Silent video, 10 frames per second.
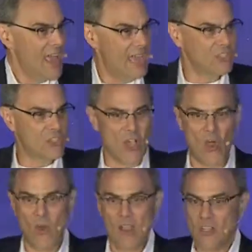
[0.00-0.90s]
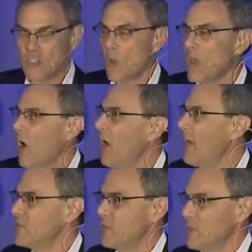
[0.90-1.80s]
And so So we all
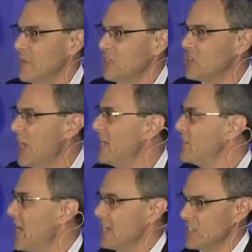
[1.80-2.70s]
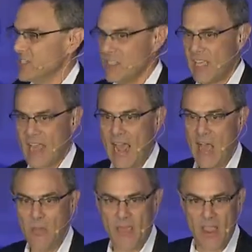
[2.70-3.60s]
have to really be change agents to get
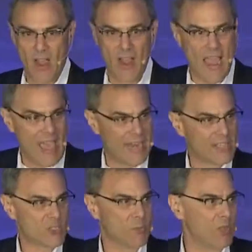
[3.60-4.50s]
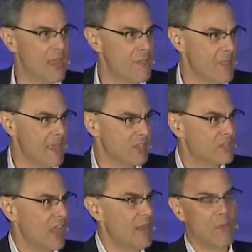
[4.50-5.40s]
out there and explain
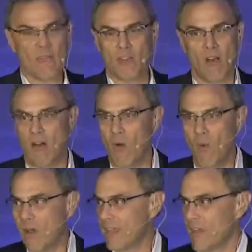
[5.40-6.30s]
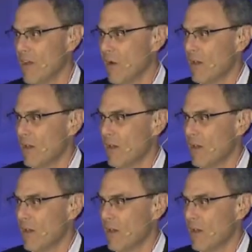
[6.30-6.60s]
this, and we have to all work in our